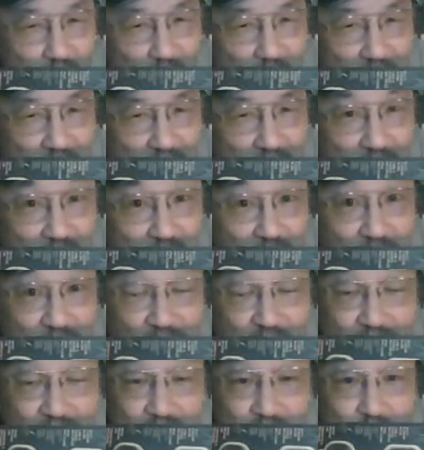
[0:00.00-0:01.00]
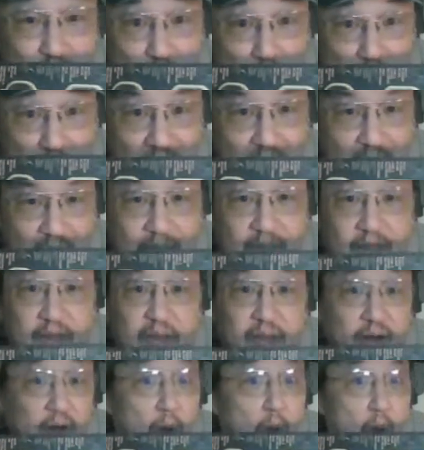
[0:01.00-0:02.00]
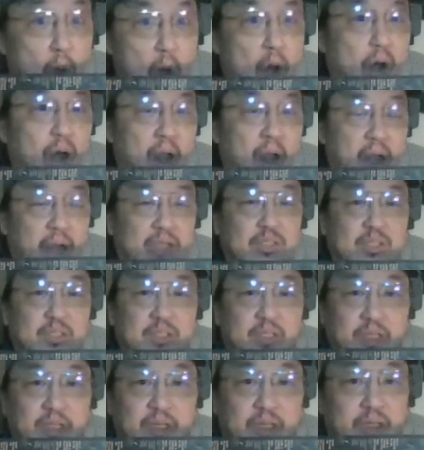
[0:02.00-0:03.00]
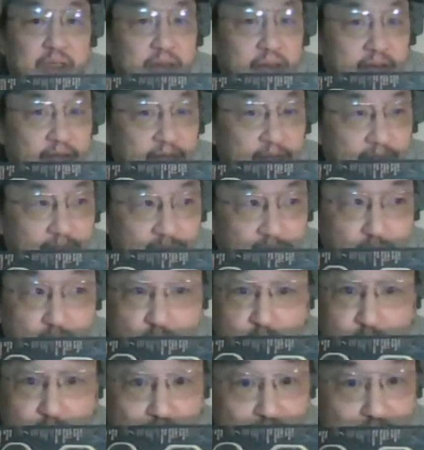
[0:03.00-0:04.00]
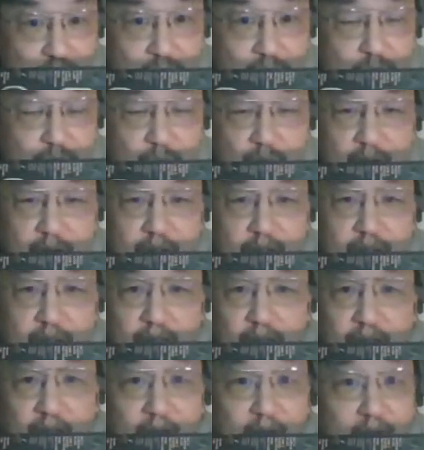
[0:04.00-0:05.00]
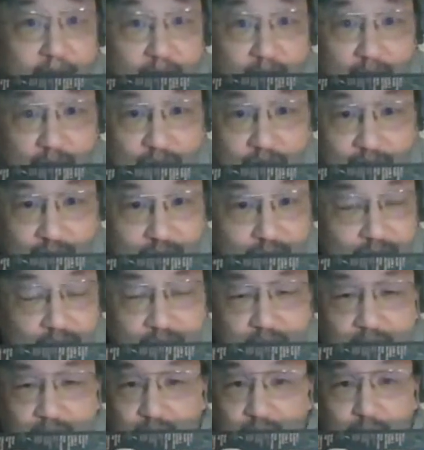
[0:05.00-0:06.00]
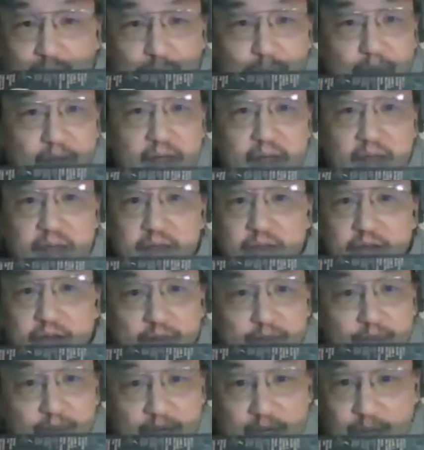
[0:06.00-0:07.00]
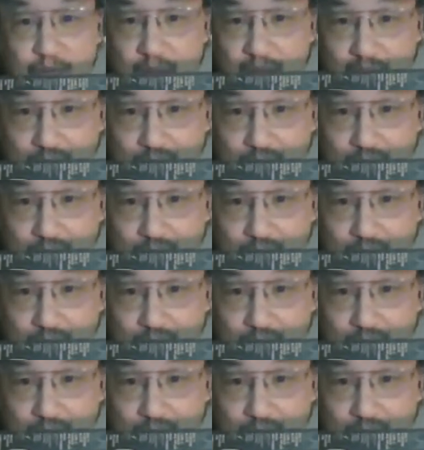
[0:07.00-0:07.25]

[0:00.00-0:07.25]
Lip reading: part get good reviews, but there are actually just as many I love these, they're a beast, you can beat them up